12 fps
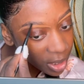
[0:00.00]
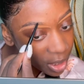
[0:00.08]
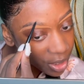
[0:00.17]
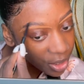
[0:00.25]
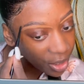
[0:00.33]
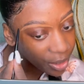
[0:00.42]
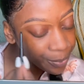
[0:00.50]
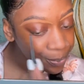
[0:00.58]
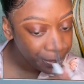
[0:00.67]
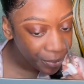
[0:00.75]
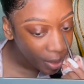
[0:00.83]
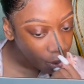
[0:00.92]
dinner
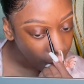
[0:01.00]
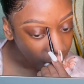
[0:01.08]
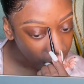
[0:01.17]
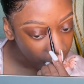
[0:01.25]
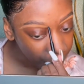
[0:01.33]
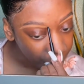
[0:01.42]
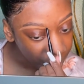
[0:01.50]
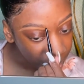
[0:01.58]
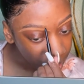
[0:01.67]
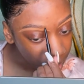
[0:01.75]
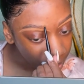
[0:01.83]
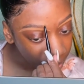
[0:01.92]
or help with
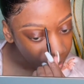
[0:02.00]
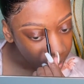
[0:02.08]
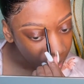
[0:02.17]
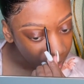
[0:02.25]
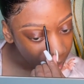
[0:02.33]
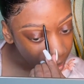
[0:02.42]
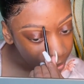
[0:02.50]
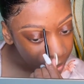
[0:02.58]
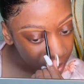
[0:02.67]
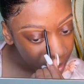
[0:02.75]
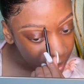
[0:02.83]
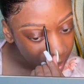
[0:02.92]
around the
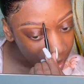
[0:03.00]
house,